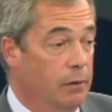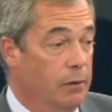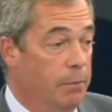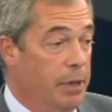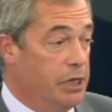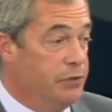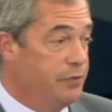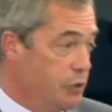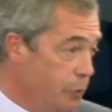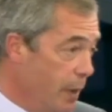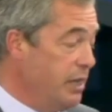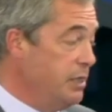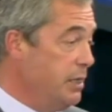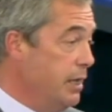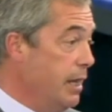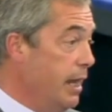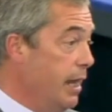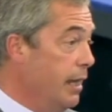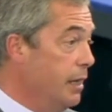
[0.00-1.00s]
because for 20
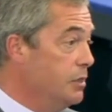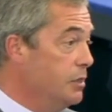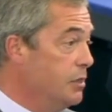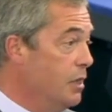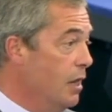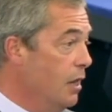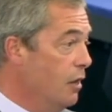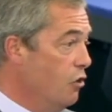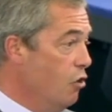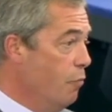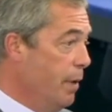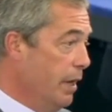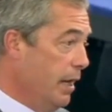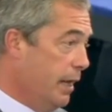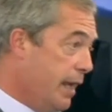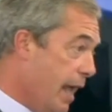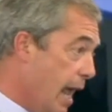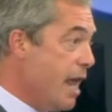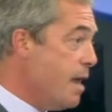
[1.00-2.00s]
years you've been a
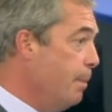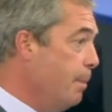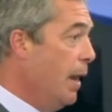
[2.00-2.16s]
key